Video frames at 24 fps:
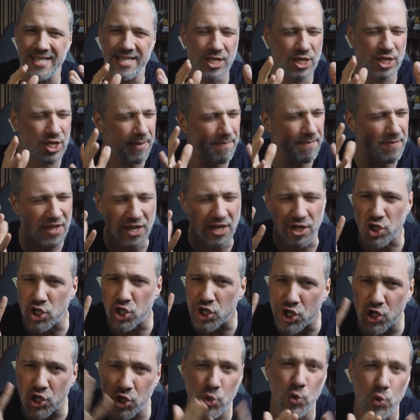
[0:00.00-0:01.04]
it's something
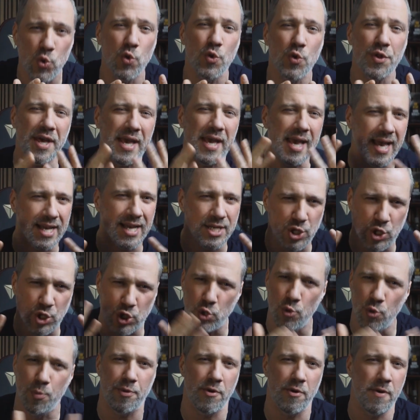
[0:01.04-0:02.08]
truly
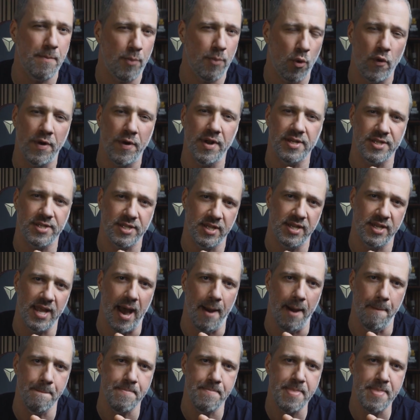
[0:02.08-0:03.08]
super important to them.